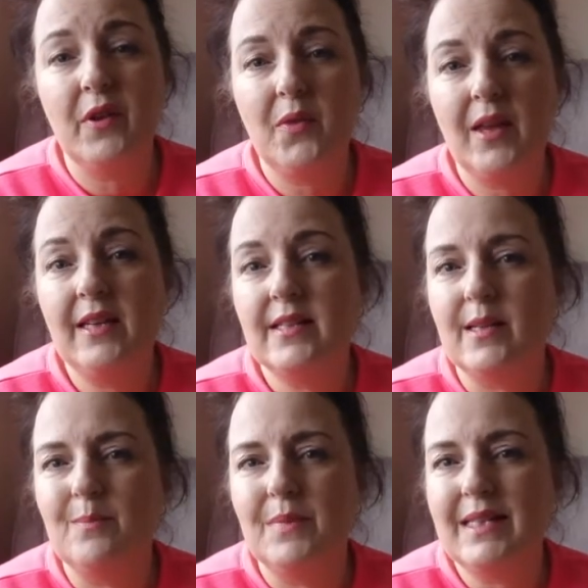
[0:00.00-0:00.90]
a few things
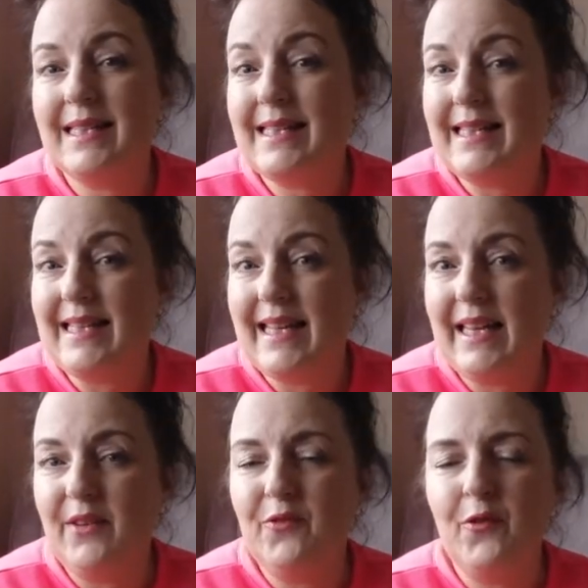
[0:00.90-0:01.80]
up my
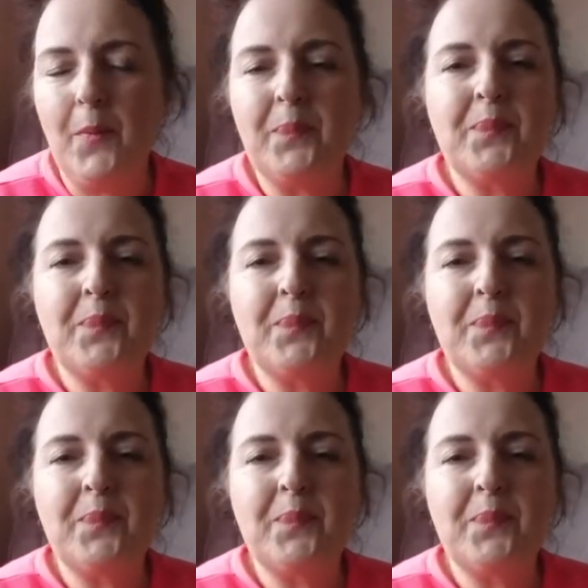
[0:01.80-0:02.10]
sleeve.